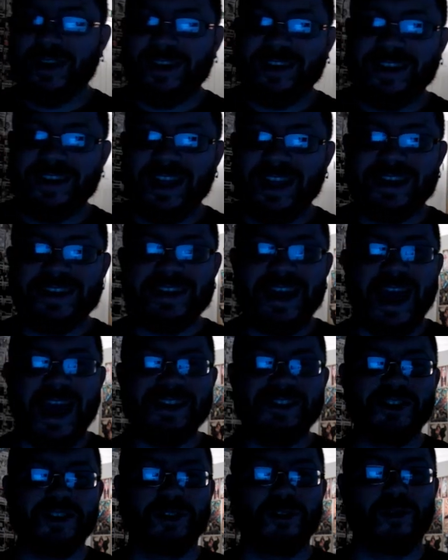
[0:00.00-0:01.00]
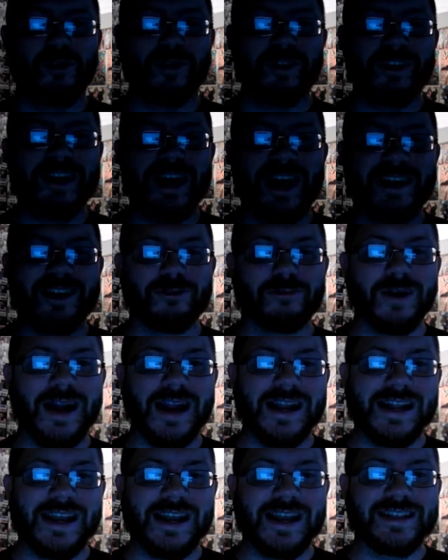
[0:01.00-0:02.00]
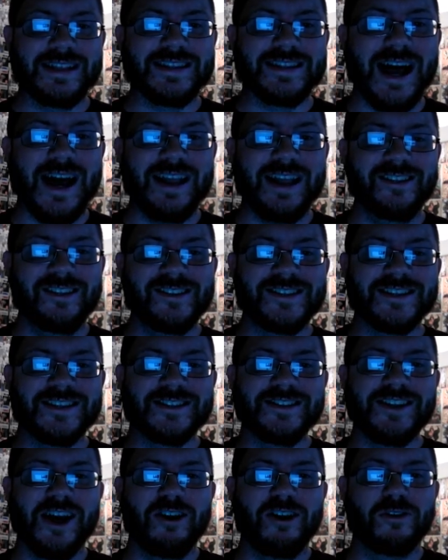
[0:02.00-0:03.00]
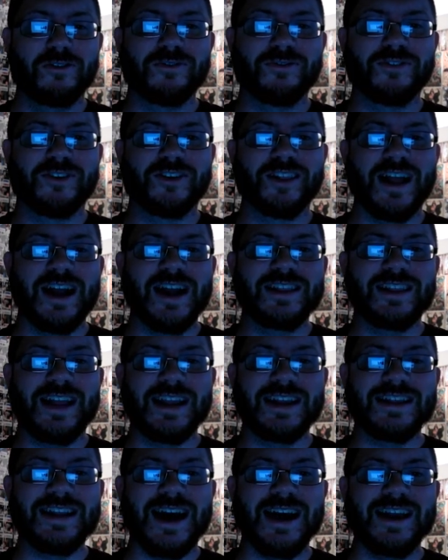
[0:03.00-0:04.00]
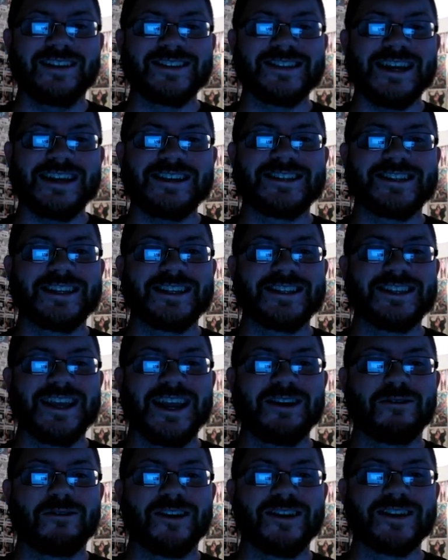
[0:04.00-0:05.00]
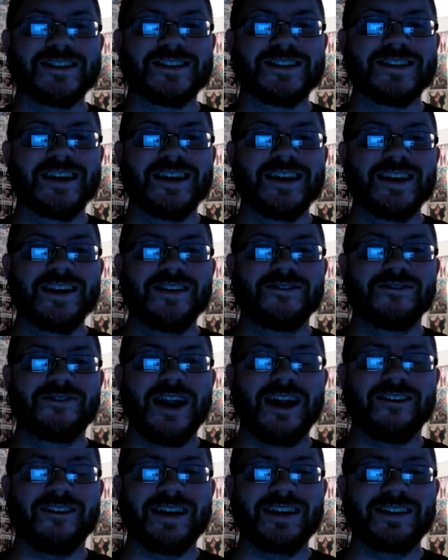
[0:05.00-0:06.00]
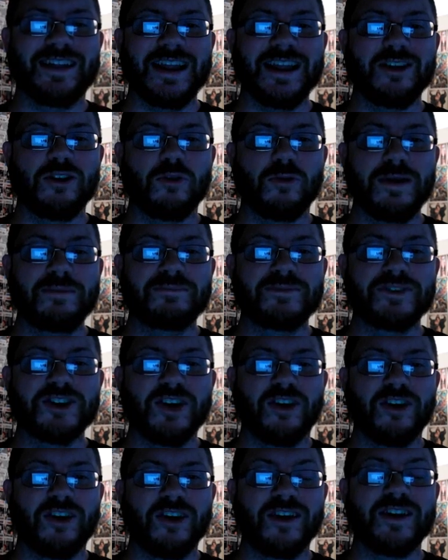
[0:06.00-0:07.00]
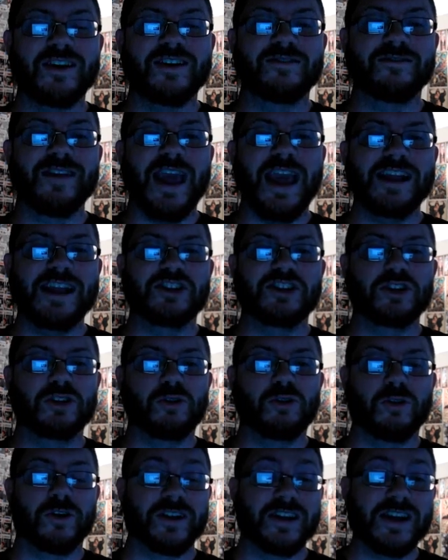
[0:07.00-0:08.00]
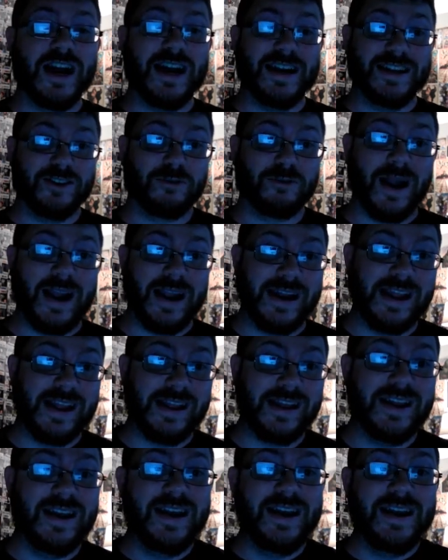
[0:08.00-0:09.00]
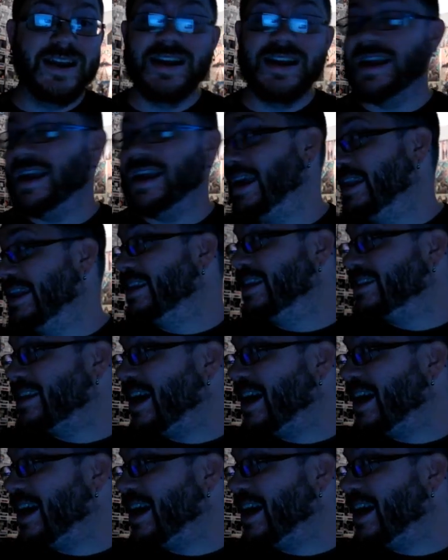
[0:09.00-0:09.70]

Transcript: like edge lord kind of writing and niles is known for like like niles has this thing where it's very like grim dark edge lord kind of writing in the second